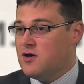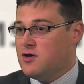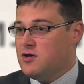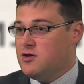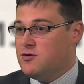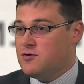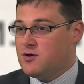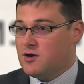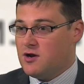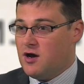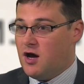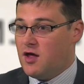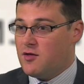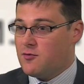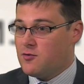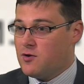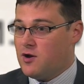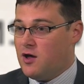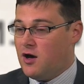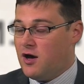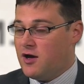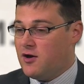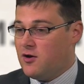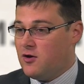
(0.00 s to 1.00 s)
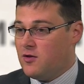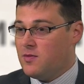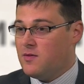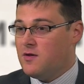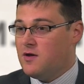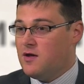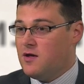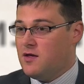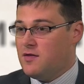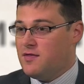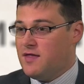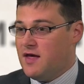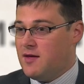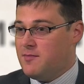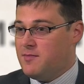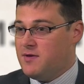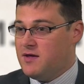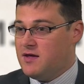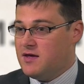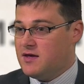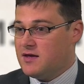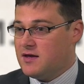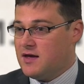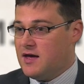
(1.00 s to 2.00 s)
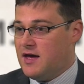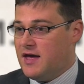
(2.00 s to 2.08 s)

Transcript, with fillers: you can either rely on there being